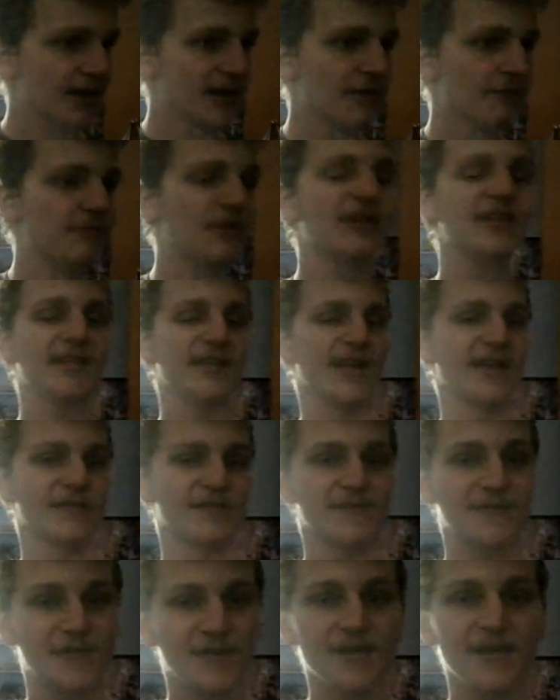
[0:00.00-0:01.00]
But
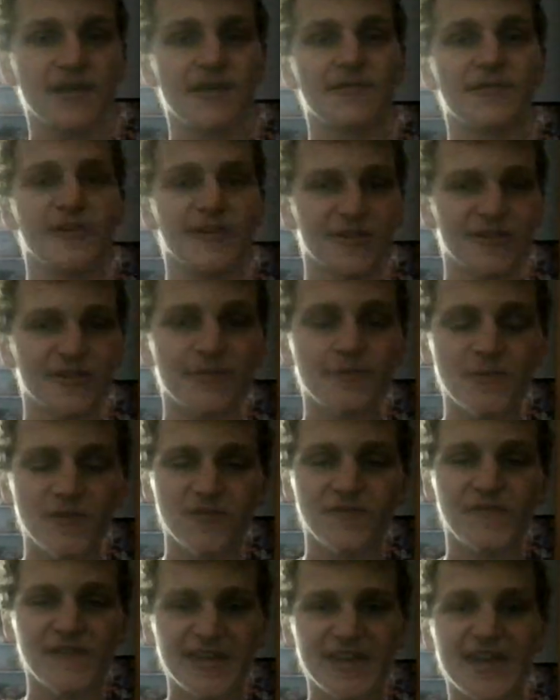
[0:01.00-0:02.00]
yes, this
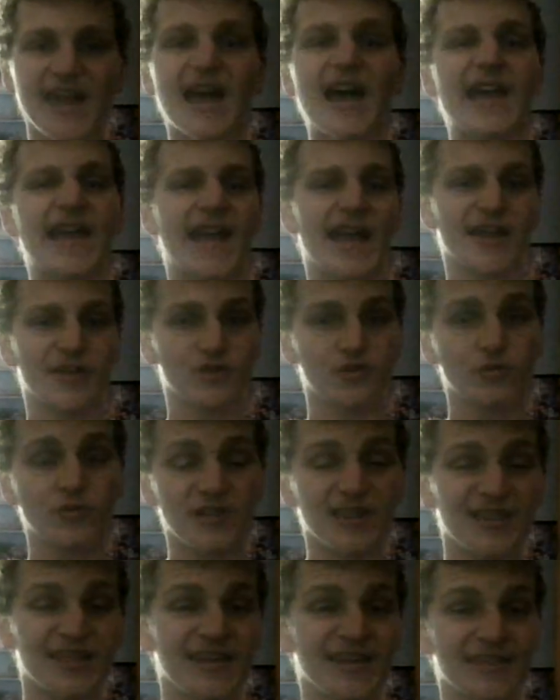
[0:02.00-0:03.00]
movie I
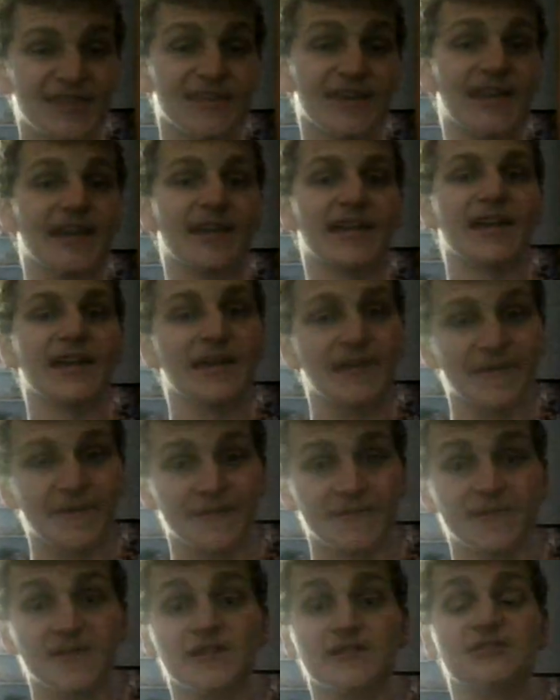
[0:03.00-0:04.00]
actually think
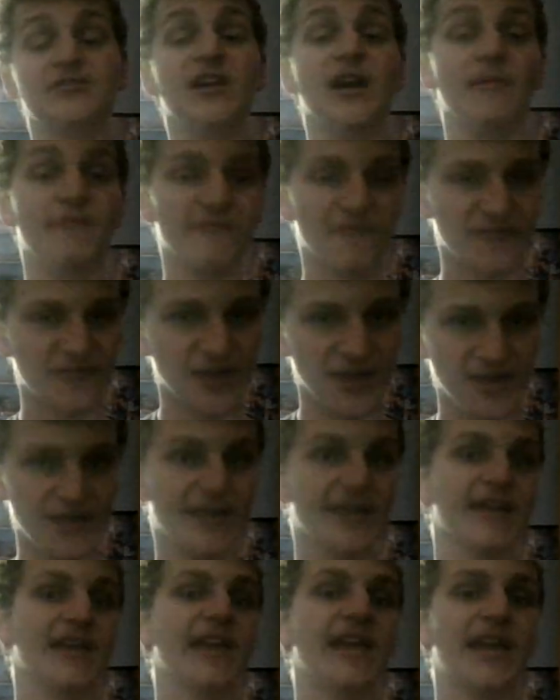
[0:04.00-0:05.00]
is dumb
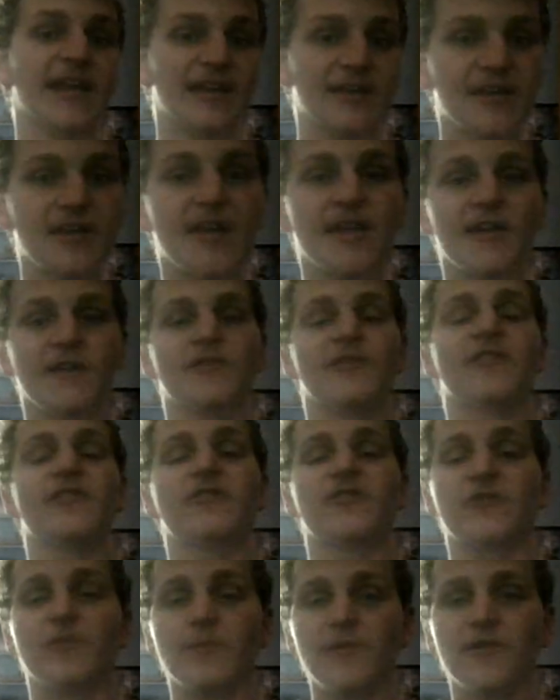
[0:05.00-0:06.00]
fun, and
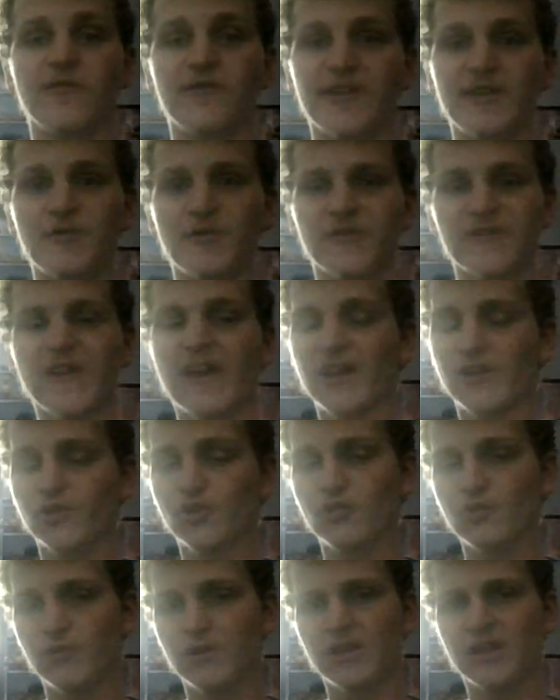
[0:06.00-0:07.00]
this movie was
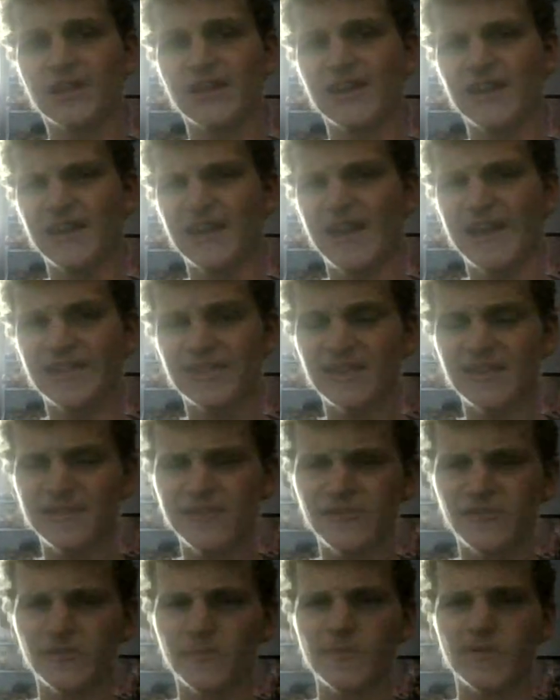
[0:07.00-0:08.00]
actually, I think
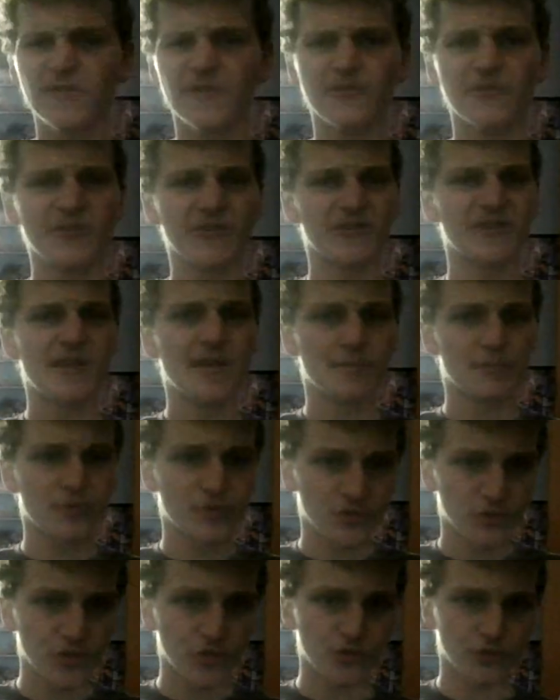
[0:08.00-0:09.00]
this movie was
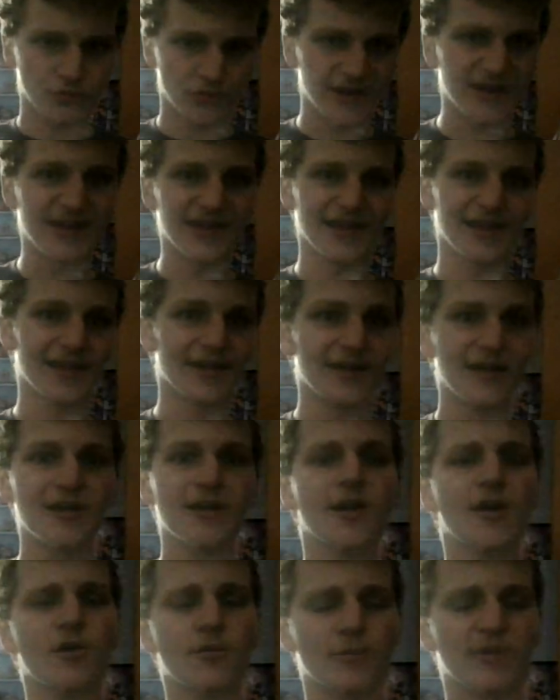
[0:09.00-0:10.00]
number 3
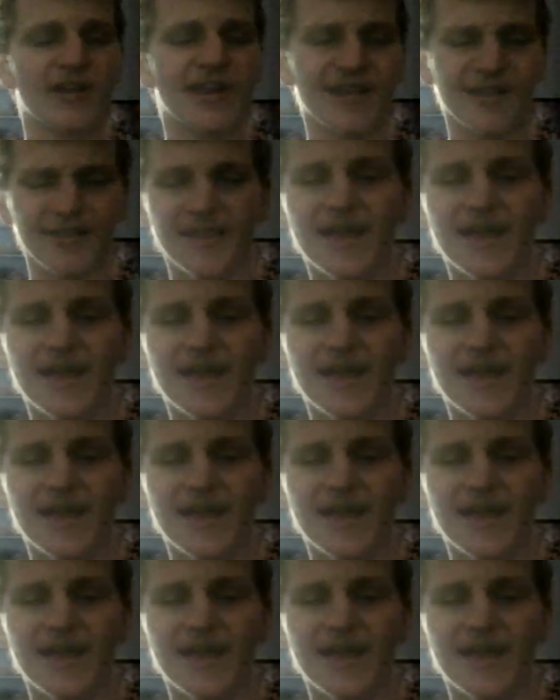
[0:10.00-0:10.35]
when I